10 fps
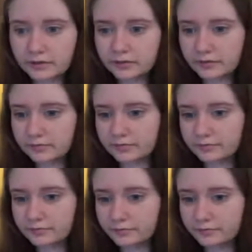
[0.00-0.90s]

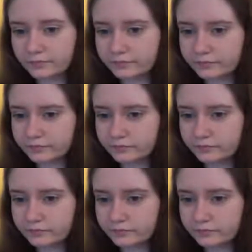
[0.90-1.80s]

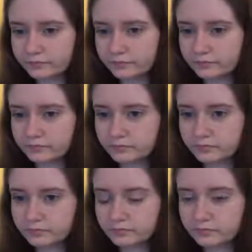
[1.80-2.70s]

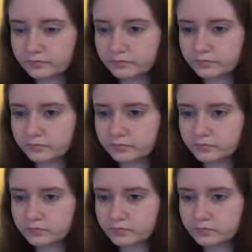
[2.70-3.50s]
Nothing is said.